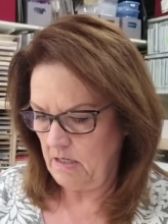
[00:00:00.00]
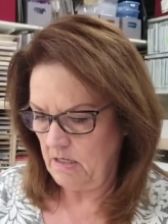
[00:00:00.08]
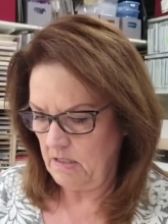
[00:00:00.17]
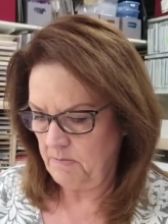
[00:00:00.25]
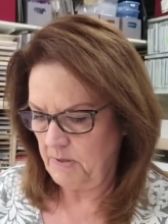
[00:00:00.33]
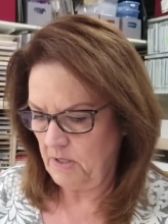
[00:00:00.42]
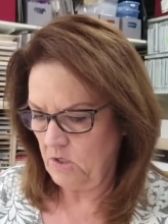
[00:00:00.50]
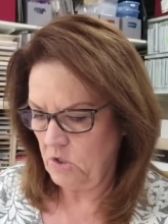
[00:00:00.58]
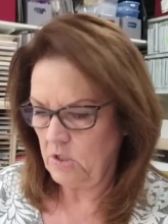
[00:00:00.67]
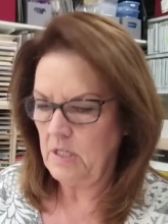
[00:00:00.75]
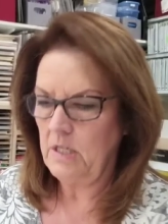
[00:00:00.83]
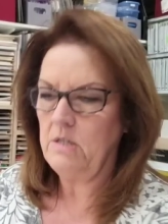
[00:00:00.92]
is
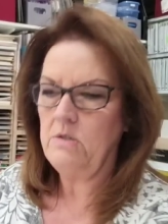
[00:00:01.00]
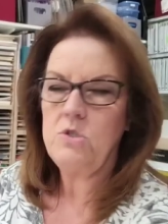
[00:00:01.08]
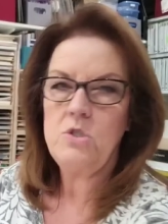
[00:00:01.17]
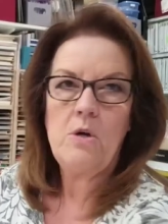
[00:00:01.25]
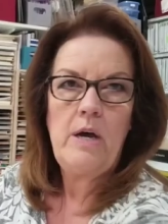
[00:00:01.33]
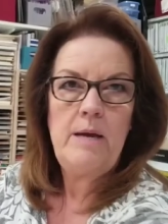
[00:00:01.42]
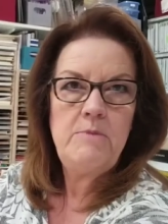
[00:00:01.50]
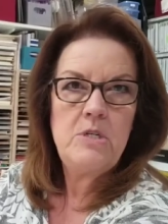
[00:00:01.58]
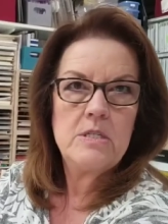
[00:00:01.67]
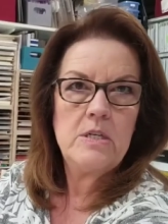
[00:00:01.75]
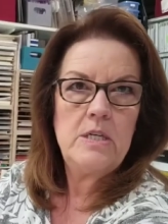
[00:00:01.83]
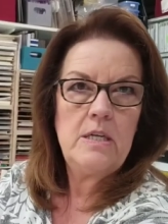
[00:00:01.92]
partially used. So I'm
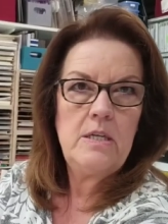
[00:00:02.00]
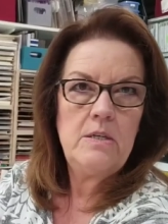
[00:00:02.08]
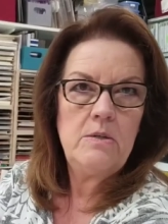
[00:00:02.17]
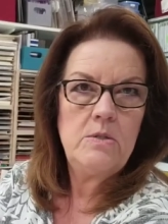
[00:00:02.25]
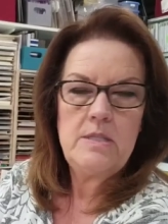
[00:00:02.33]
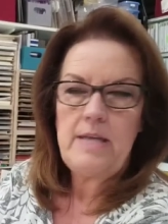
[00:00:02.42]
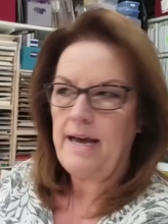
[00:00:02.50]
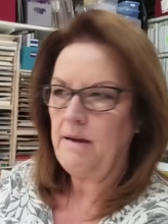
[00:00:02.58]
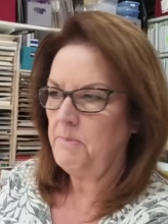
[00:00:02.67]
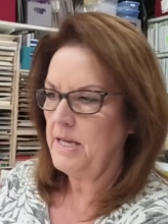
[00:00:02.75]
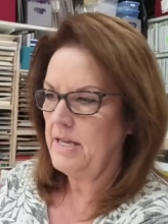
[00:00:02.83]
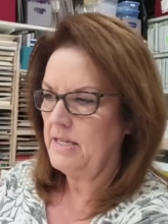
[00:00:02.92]
just going to use
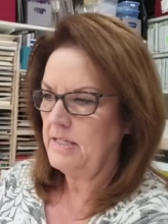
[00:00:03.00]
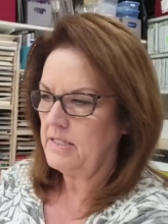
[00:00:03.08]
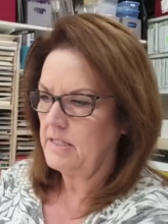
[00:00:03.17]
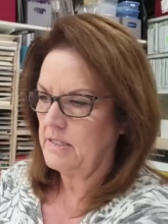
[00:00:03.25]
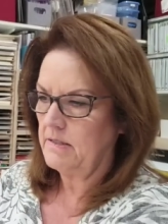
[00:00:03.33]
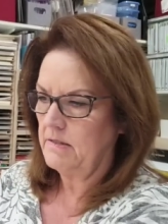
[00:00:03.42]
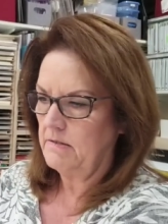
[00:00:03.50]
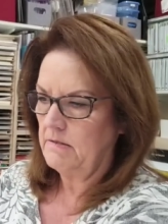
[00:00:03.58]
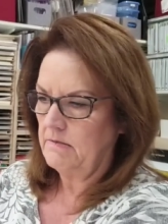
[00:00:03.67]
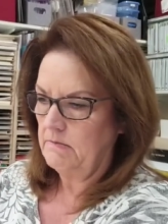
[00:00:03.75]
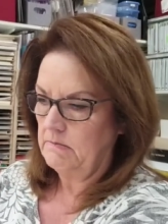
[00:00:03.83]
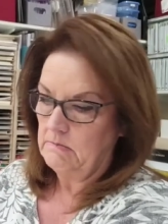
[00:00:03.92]
that piece.
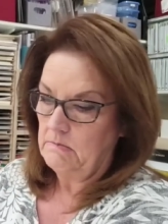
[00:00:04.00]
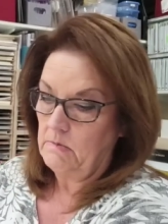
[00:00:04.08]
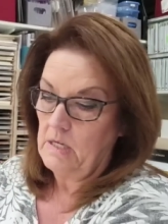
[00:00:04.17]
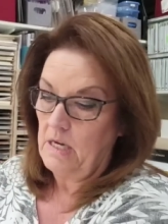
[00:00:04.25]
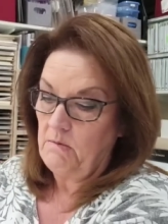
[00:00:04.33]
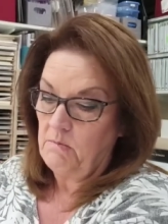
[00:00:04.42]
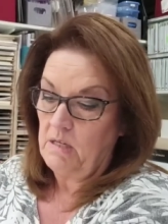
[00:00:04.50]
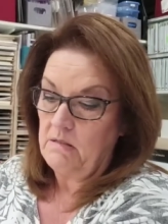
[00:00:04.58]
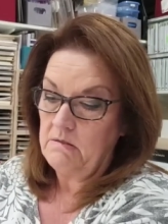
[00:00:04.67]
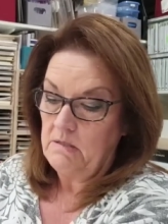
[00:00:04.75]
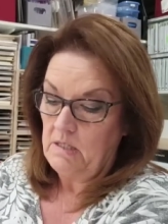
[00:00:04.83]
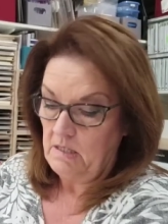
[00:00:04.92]
Okay, well,
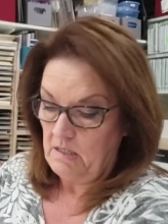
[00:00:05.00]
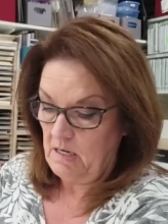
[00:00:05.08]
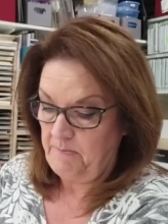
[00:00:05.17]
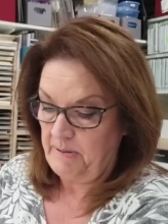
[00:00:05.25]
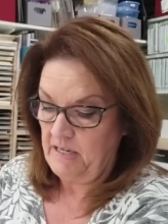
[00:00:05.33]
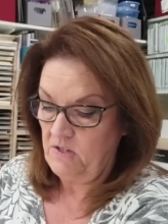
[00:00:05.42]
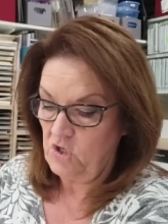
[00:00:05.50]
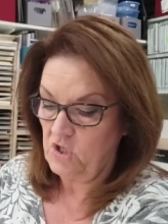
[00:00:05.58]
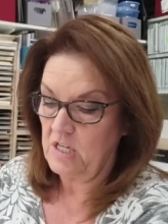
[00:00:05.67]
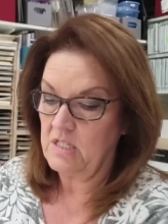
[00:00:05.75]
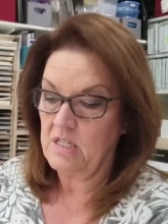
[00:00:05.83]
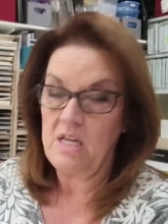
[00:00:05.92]
it punched
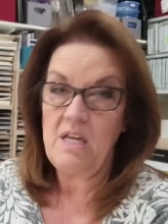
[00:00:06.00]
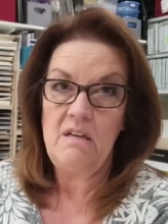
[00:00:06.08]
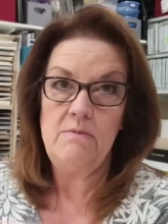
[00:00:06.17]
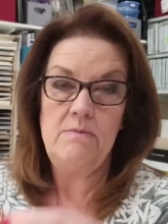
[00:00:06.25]
easy.